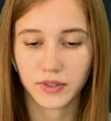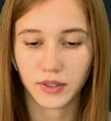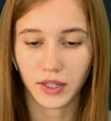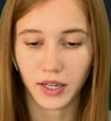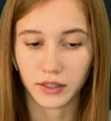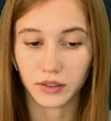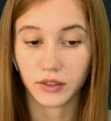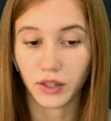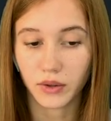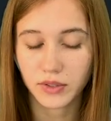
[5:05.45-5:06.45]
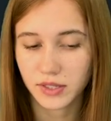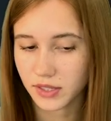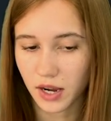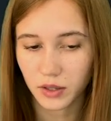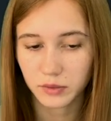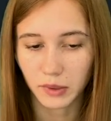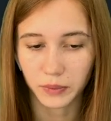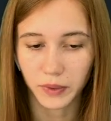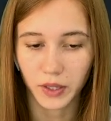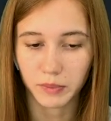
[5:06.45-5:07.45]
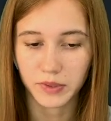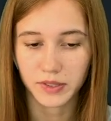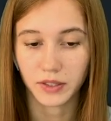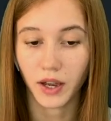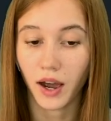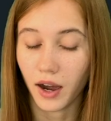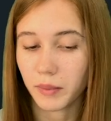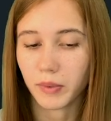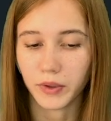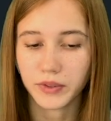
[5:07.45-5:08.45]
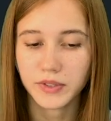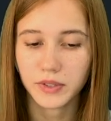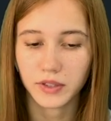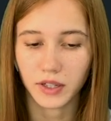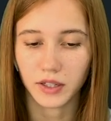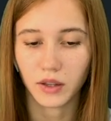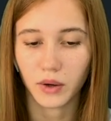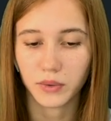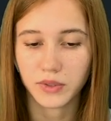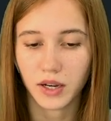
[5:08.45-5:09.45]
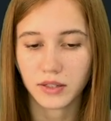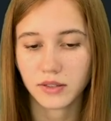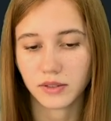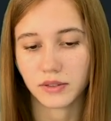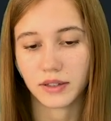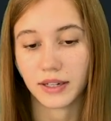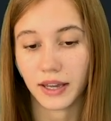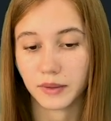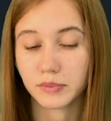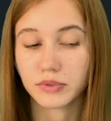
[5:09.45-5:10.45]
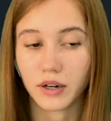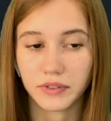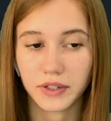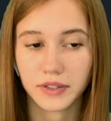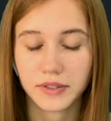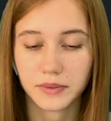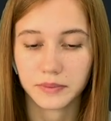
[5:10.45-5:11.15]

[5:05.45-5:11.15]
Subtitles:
The candle closed down, but we opened at the high points that allowed us to gain profits.